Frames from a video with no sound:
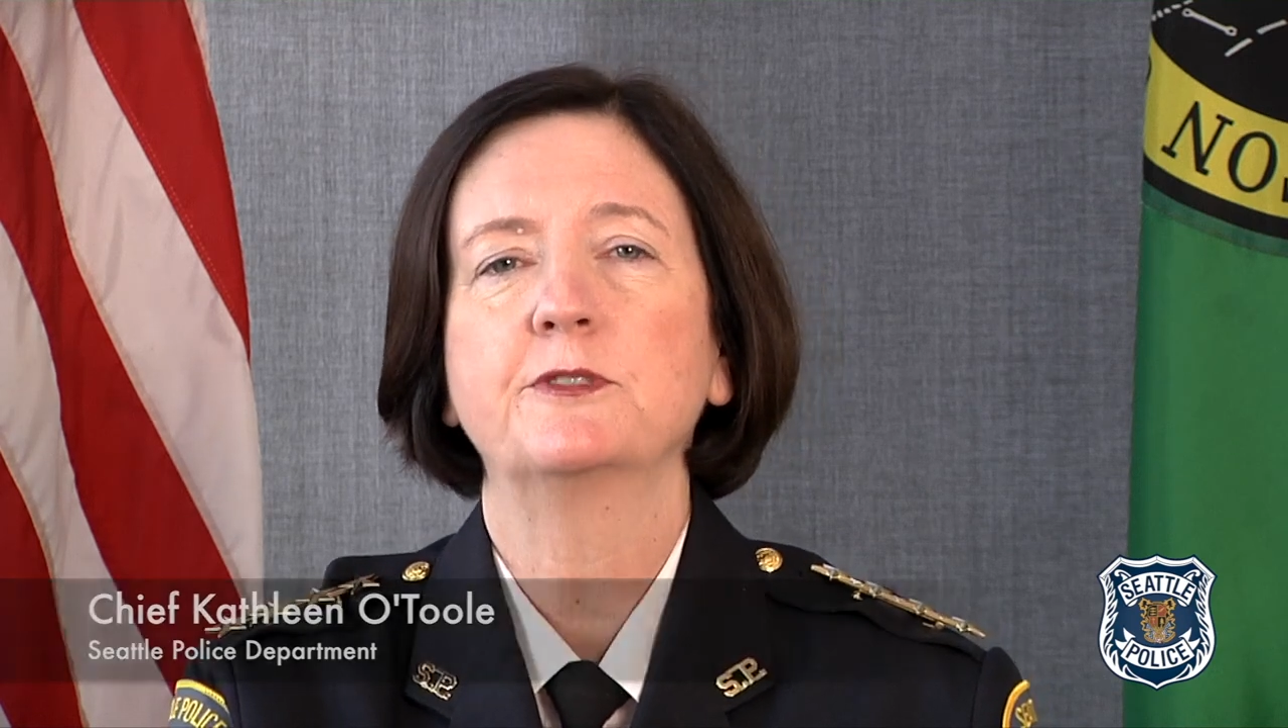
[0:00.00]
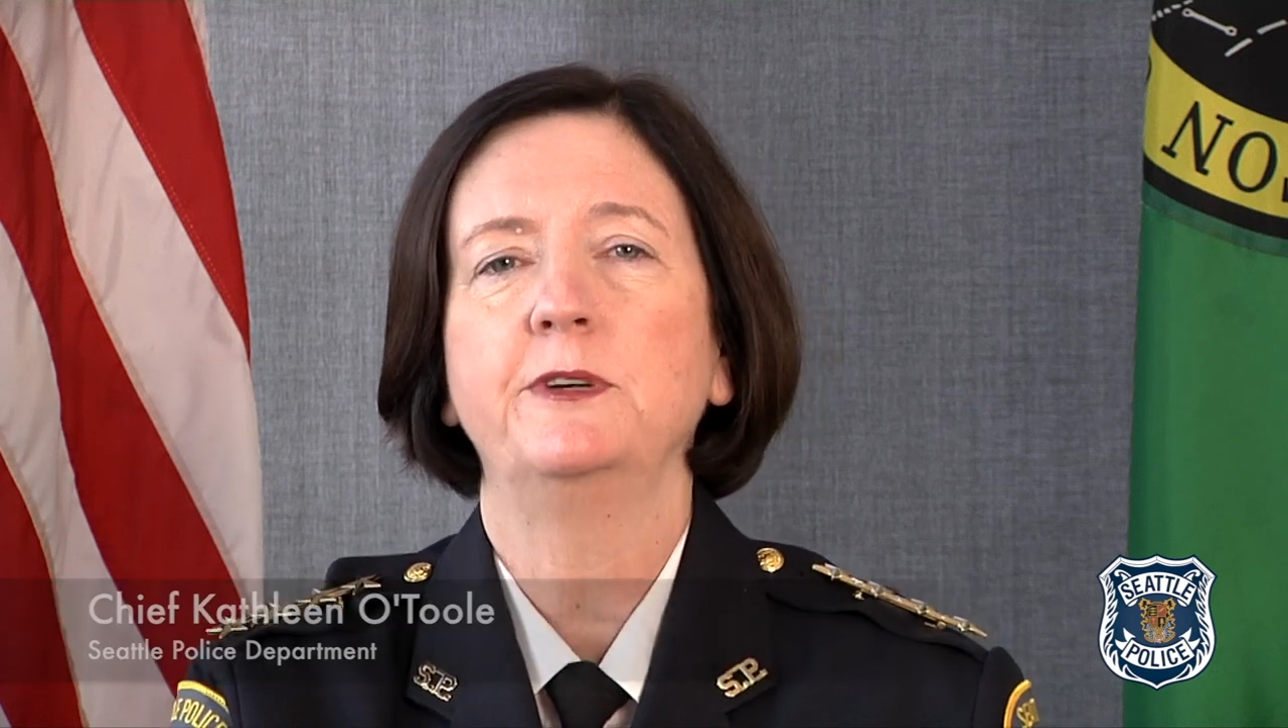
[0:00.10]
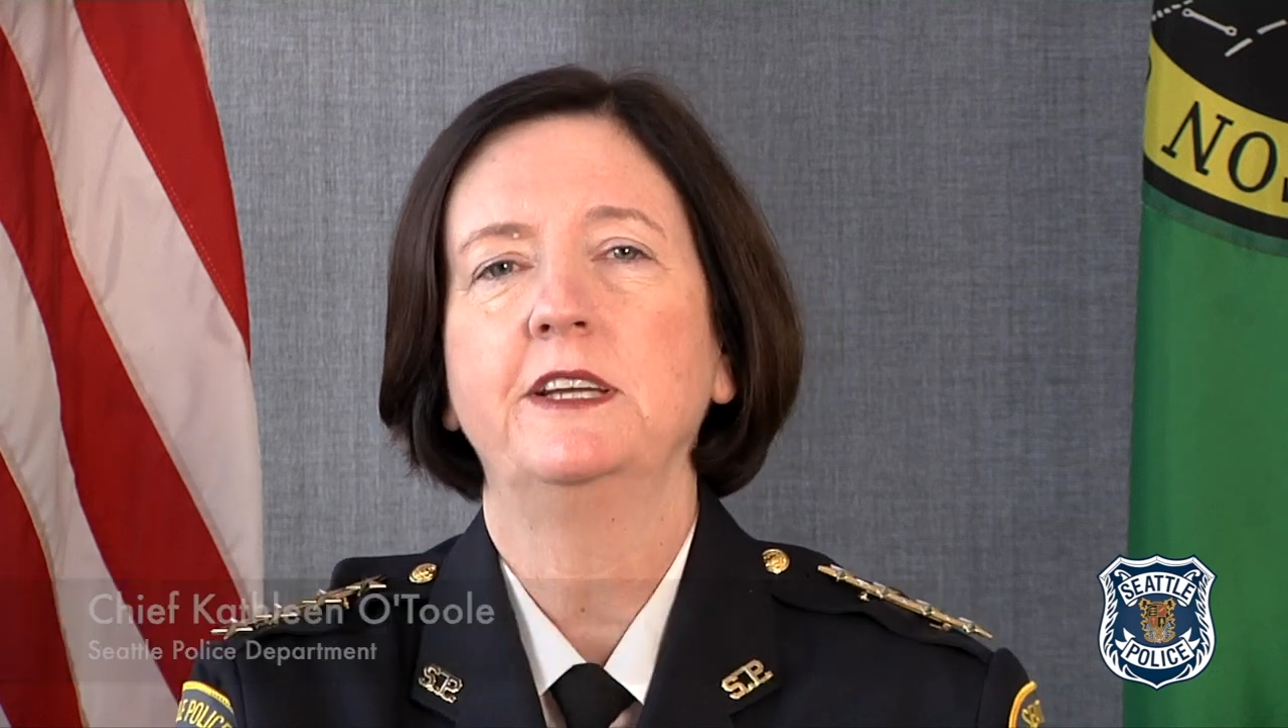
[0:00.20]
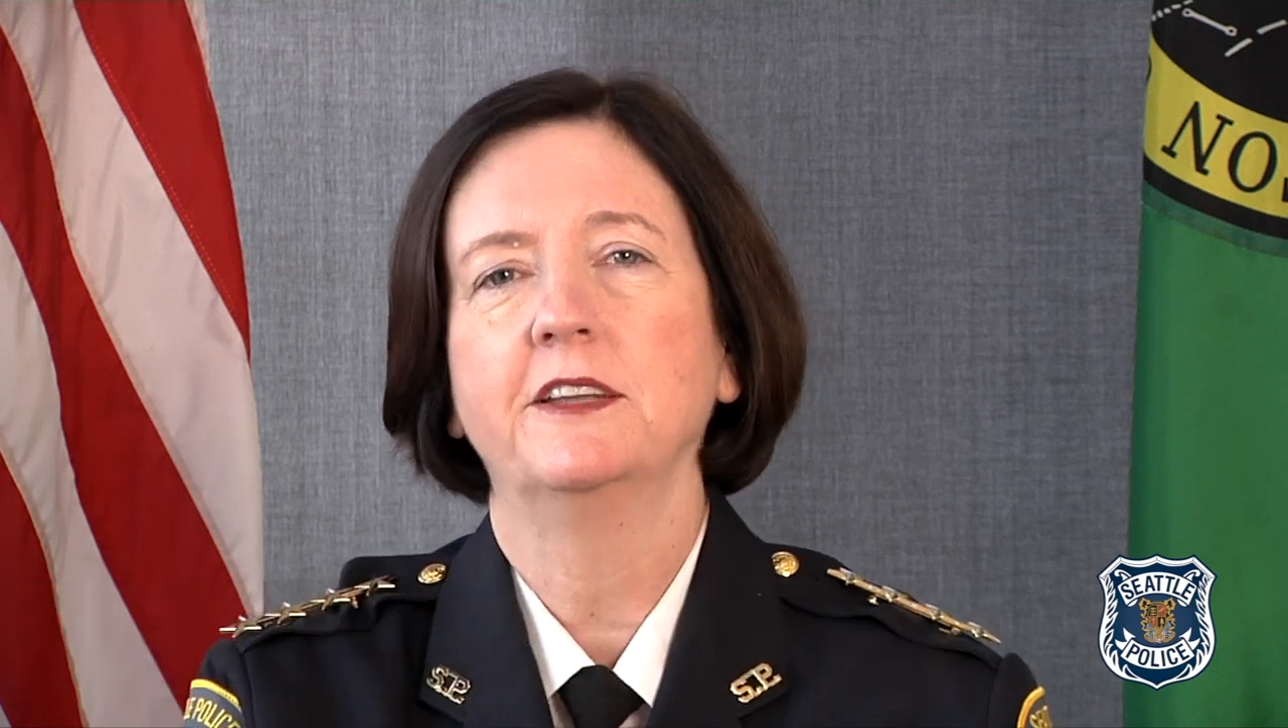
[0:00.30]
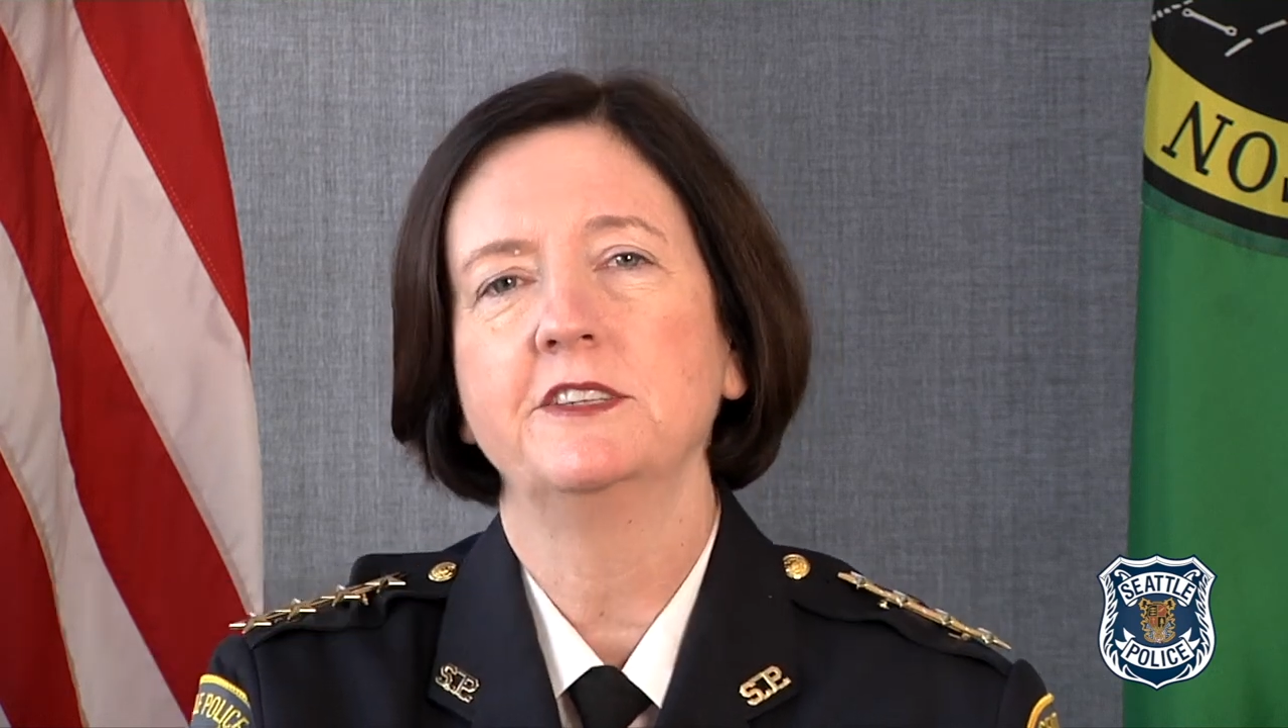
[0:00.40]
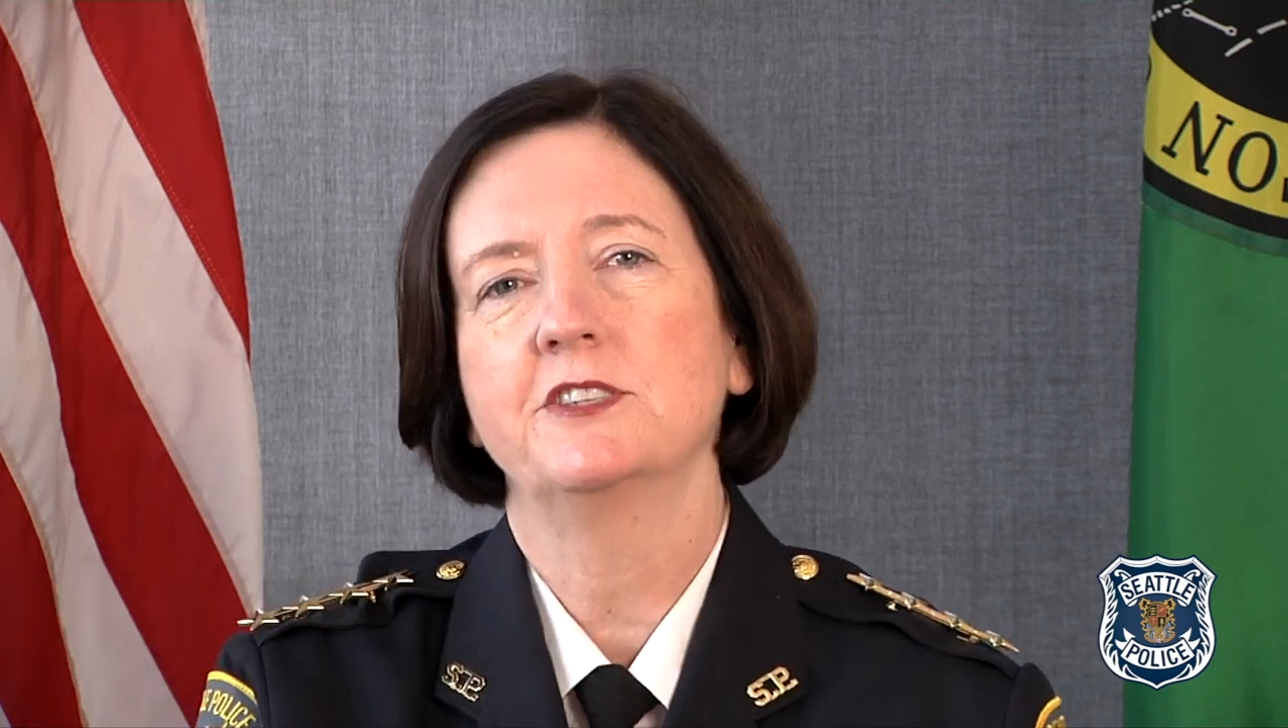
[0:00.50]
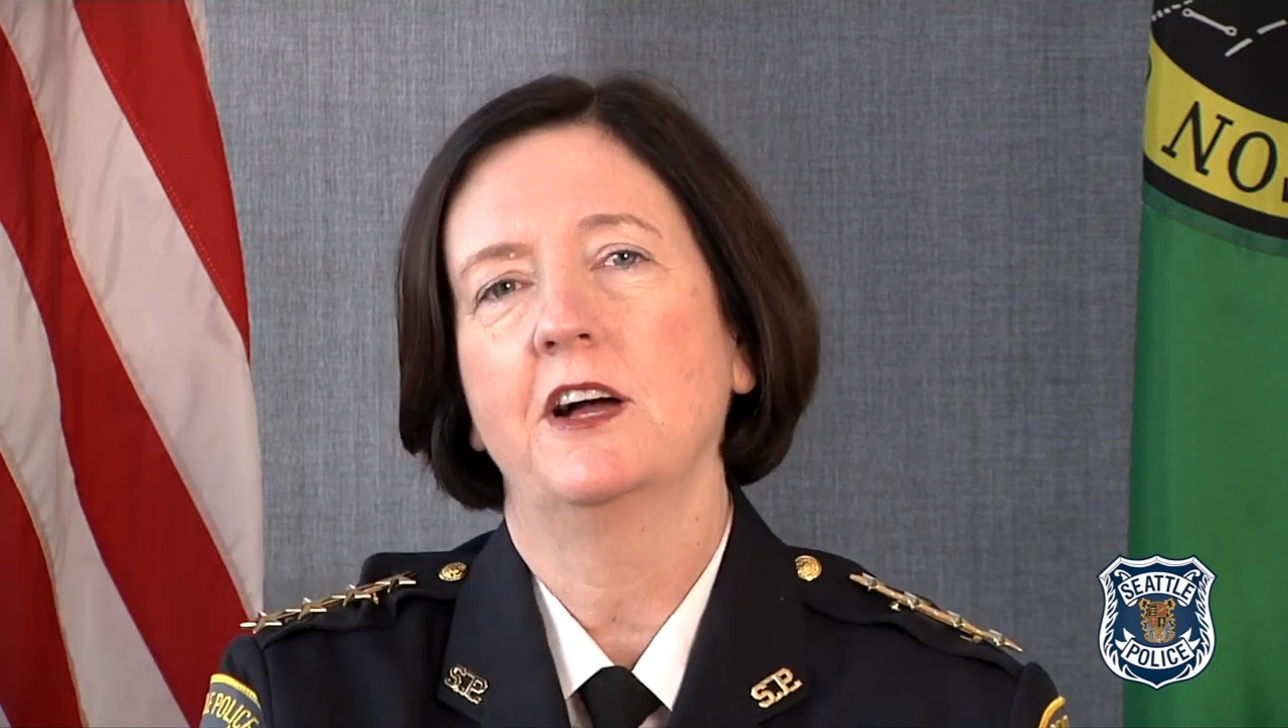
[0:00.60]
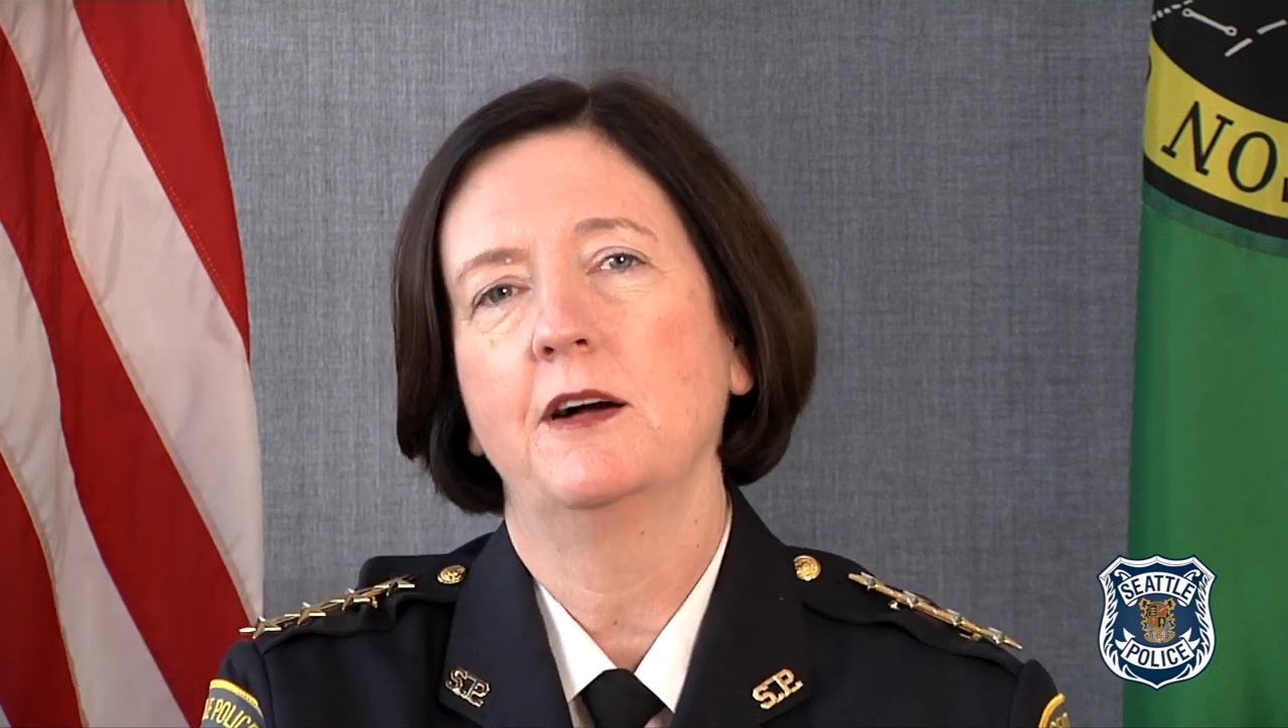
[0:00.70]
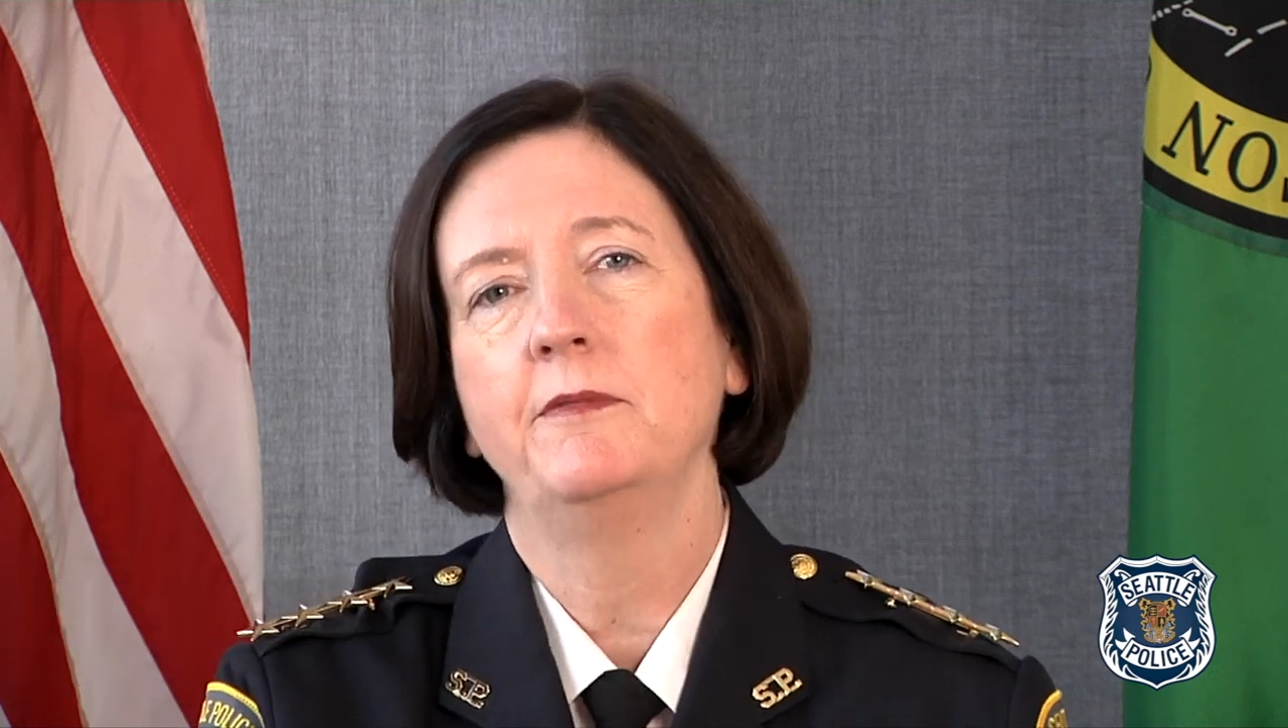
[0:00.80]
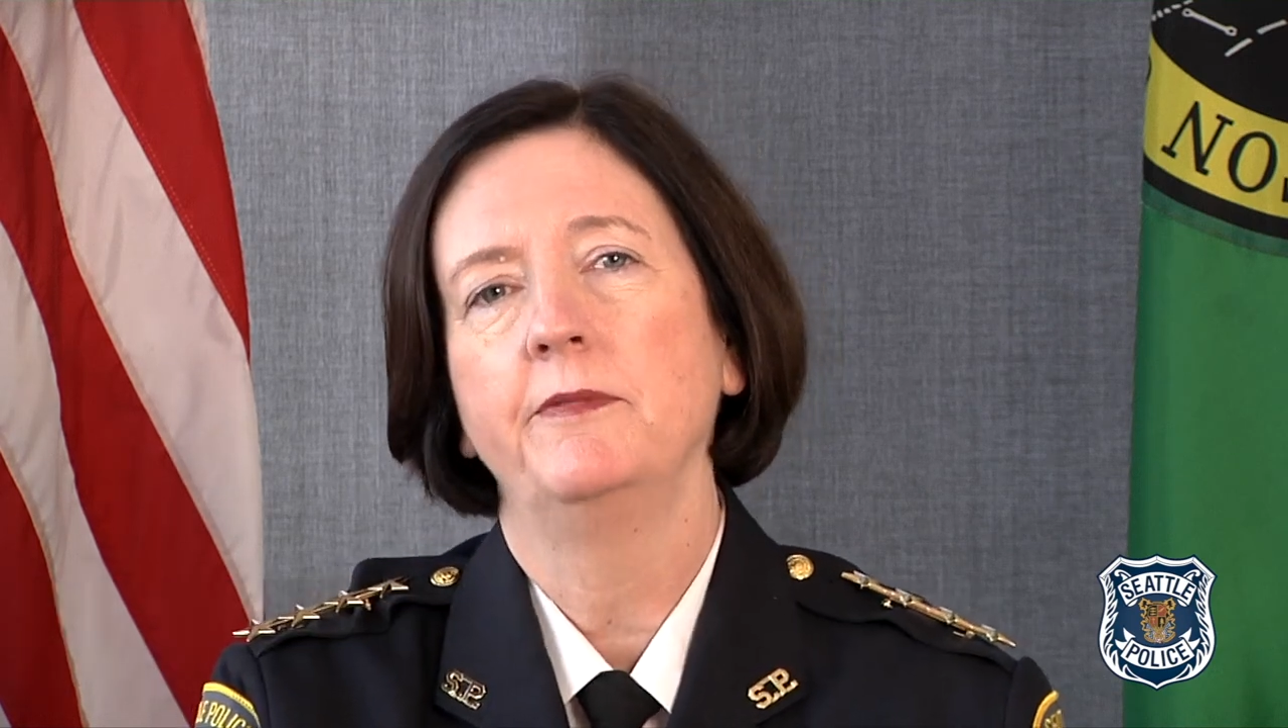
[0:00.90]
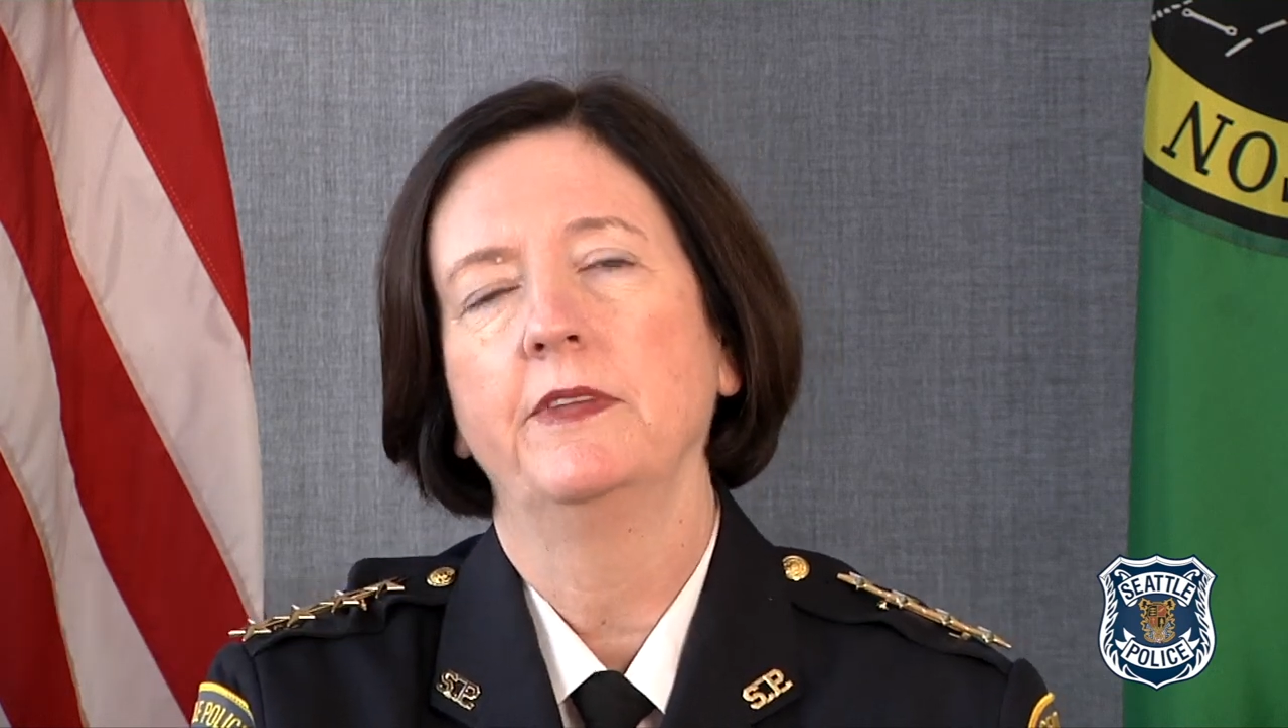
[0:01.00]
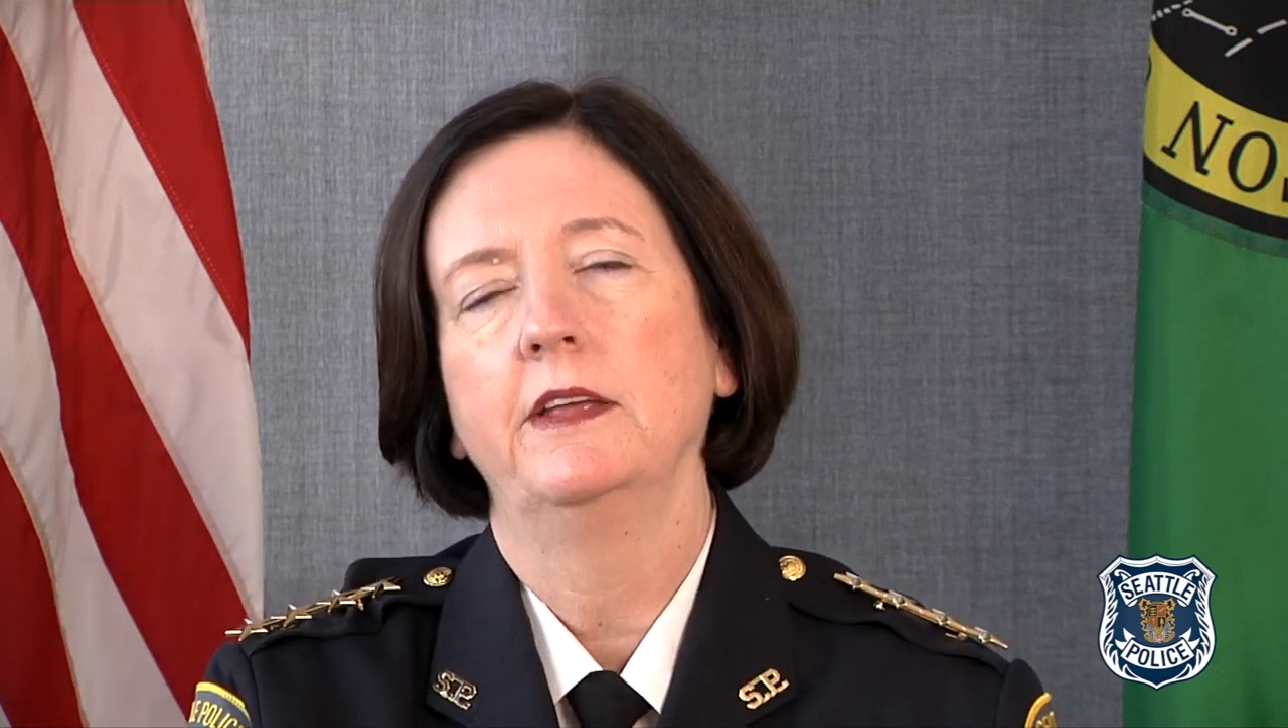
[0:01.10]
week on the job.